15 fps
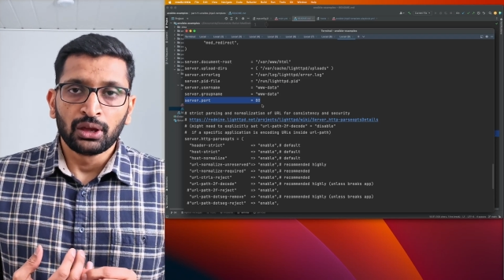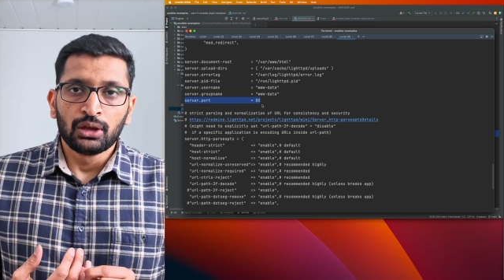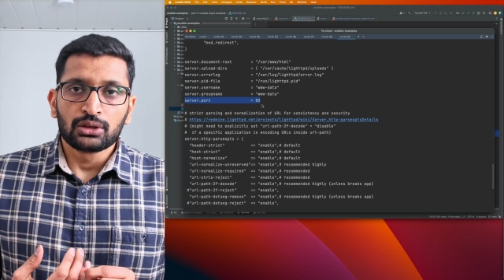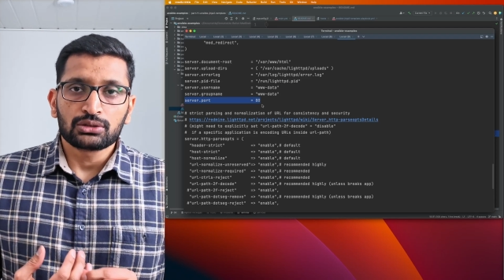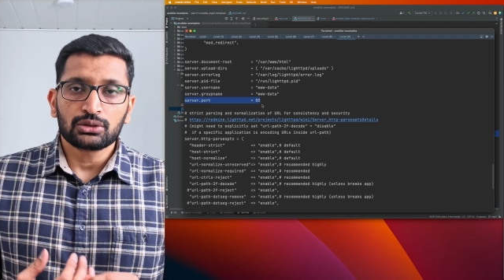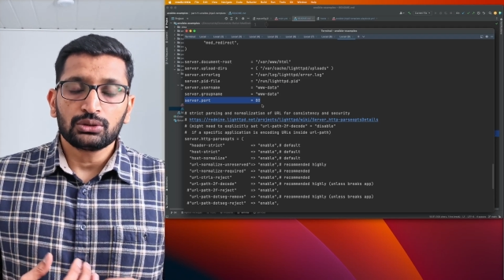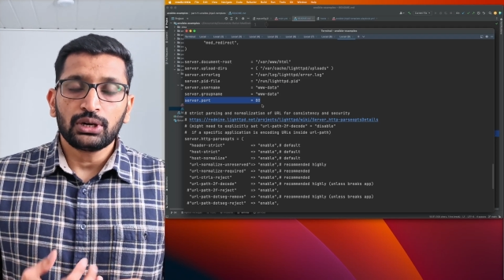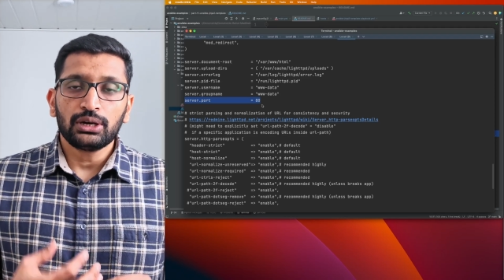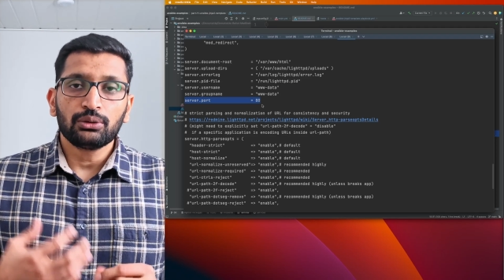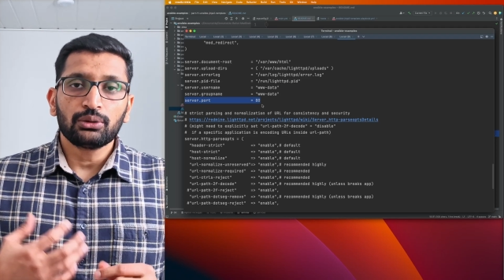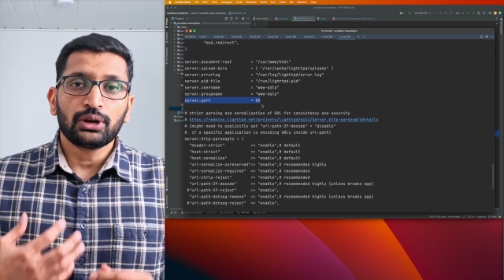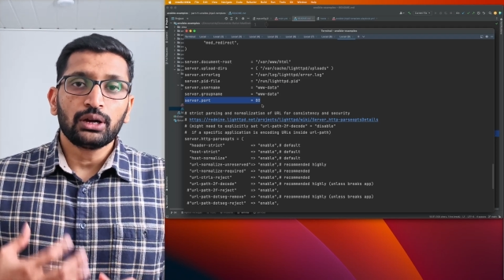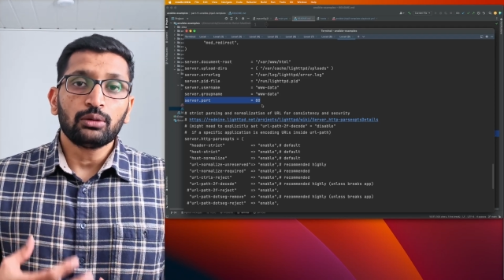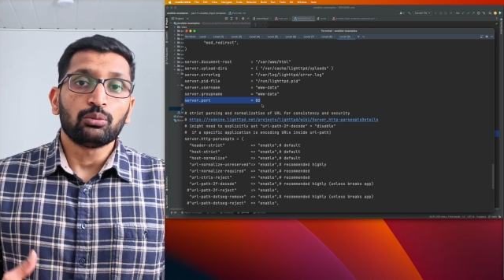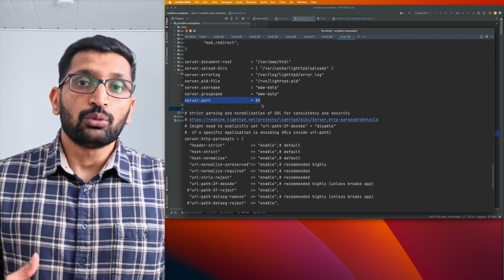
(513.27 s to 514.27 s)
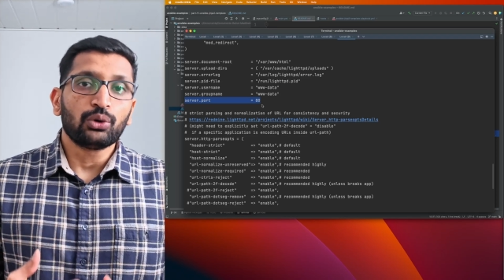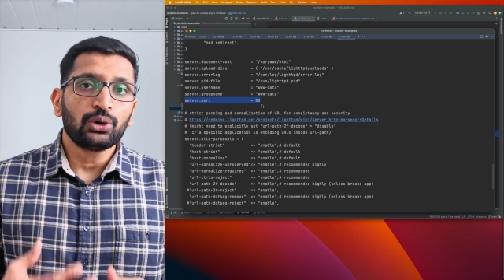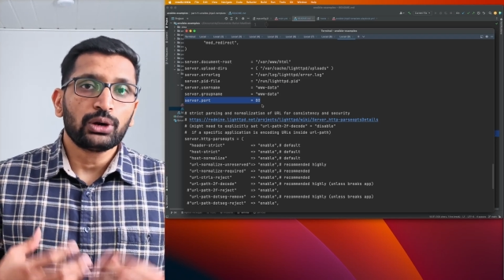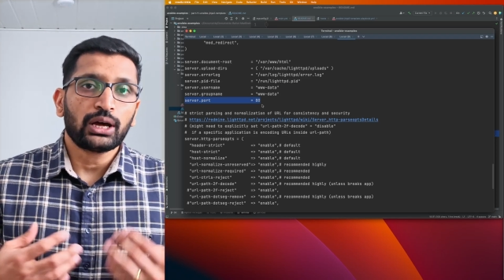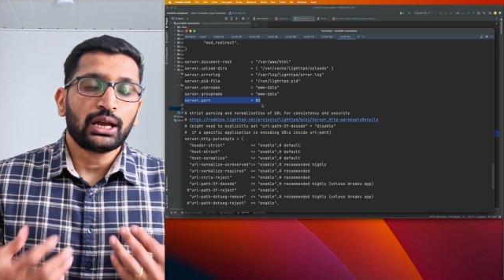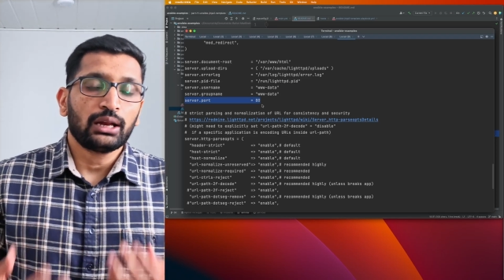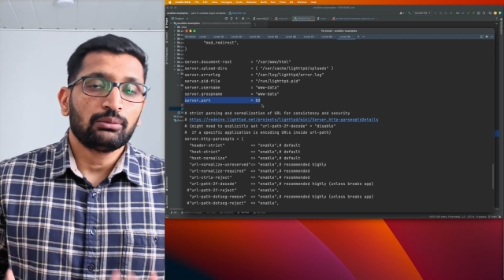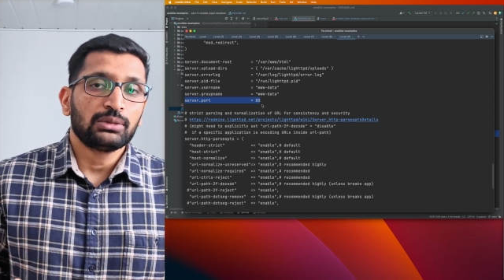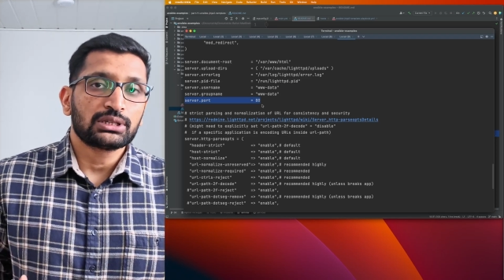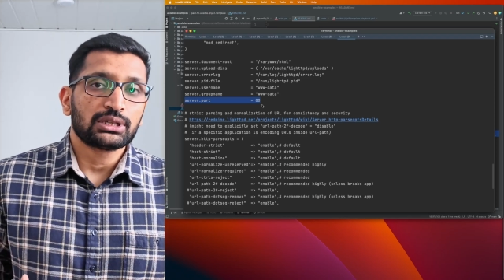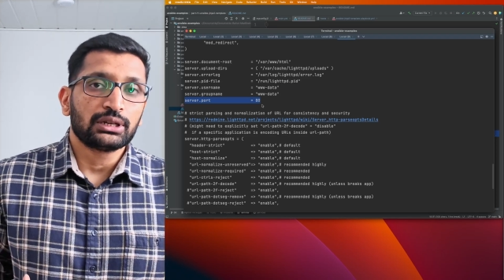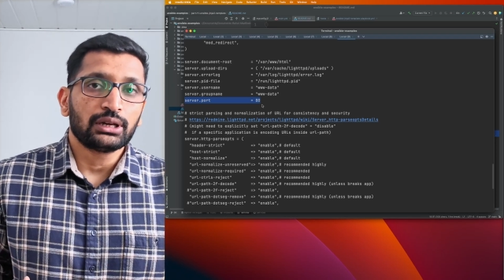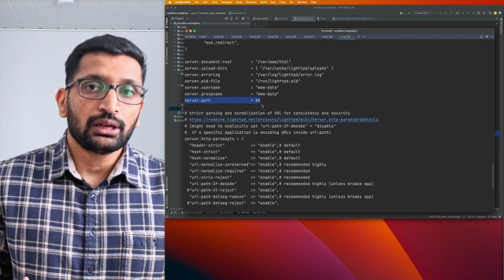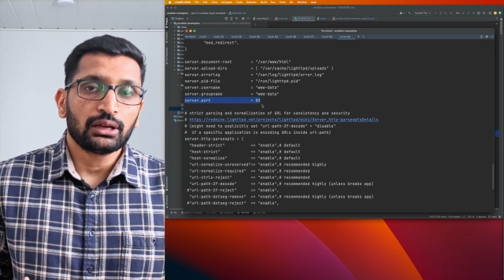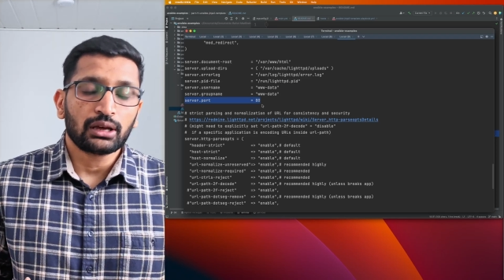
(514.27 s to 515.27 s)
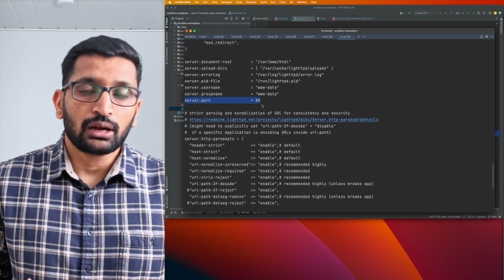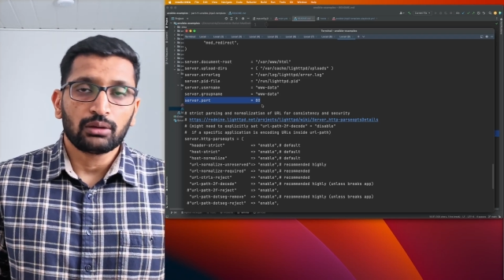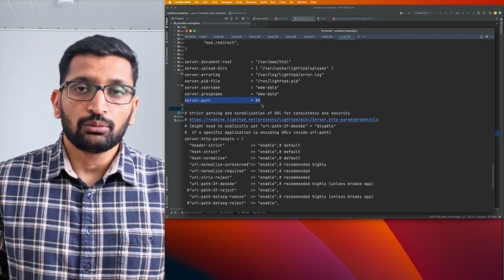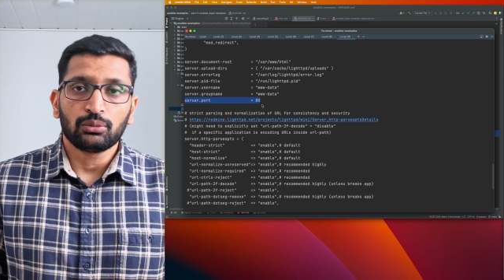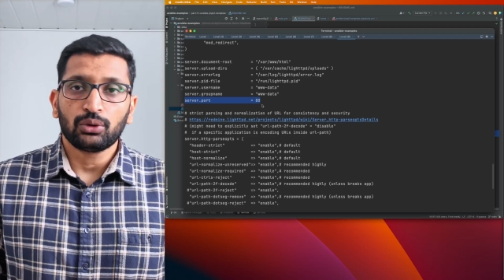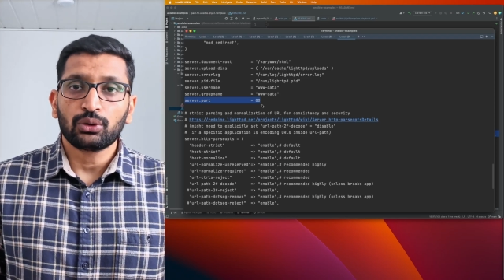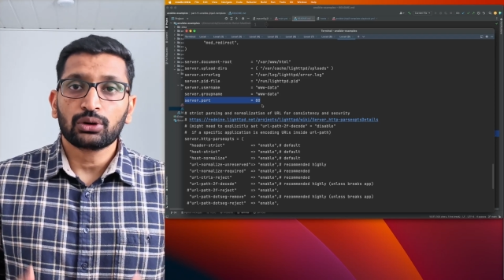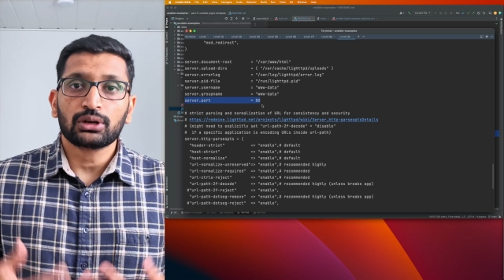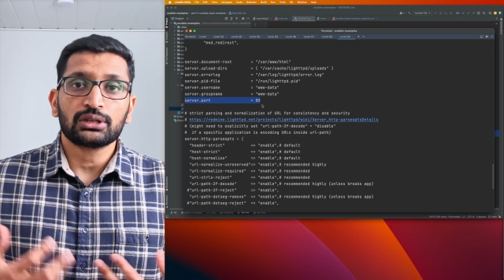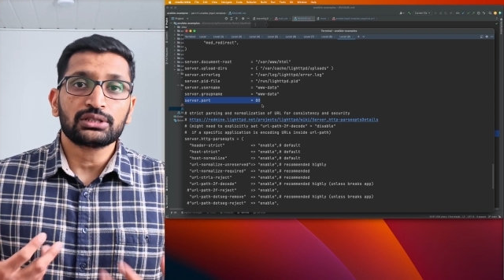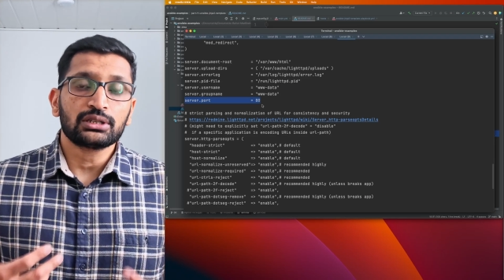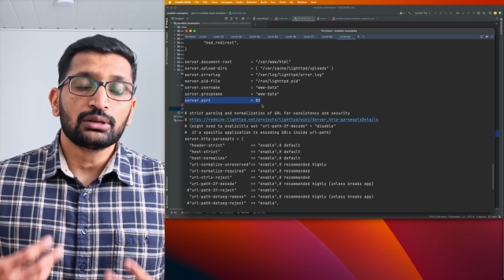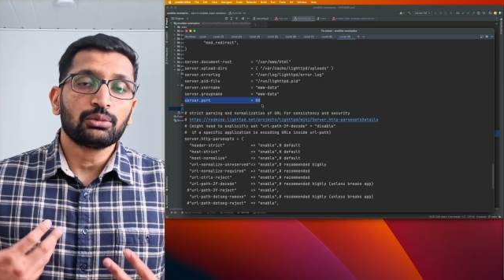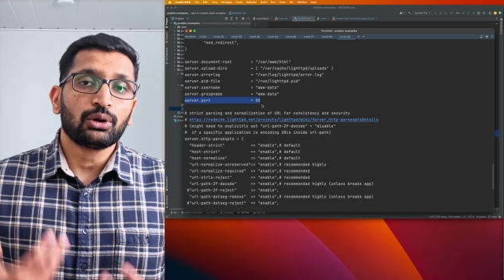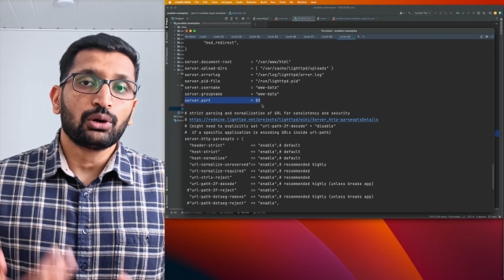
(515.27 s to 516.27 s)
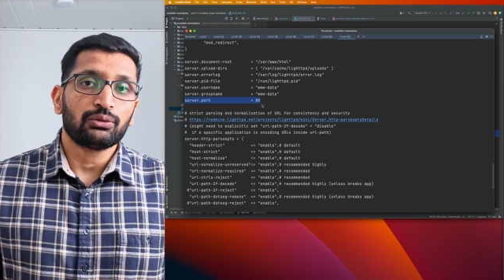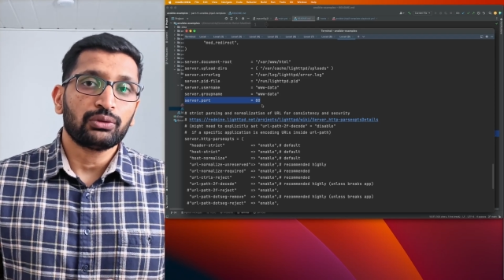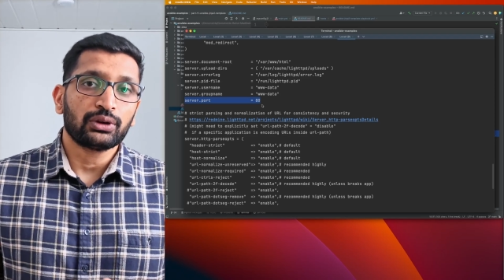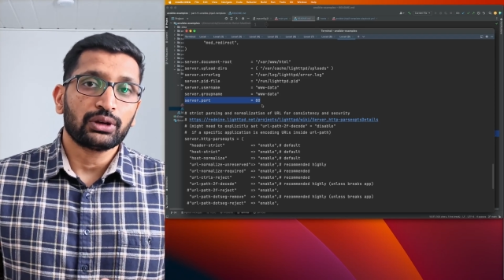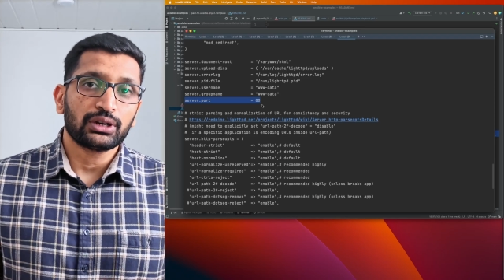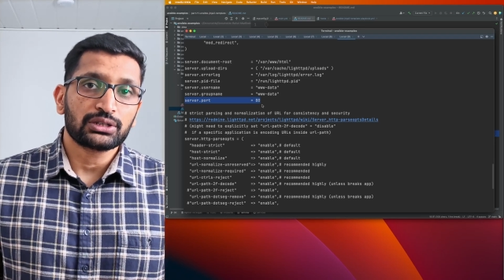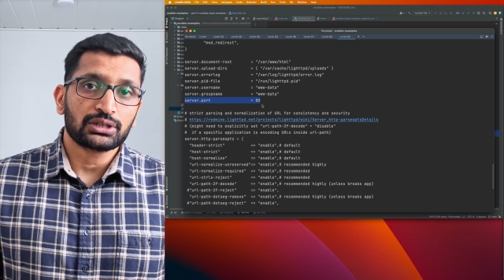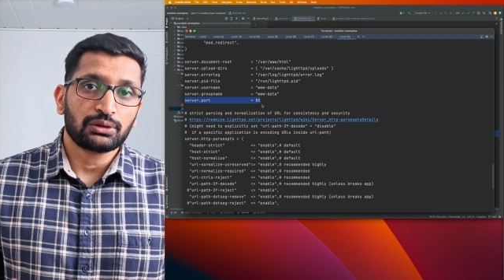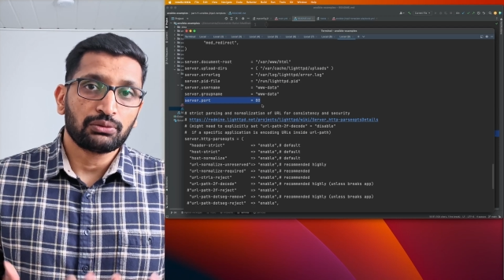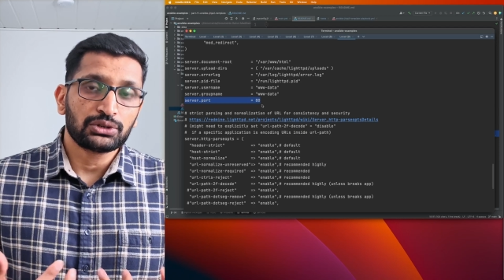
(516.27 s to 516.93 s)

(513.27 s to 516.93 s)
so that you get more dynamicity and more custom configuration,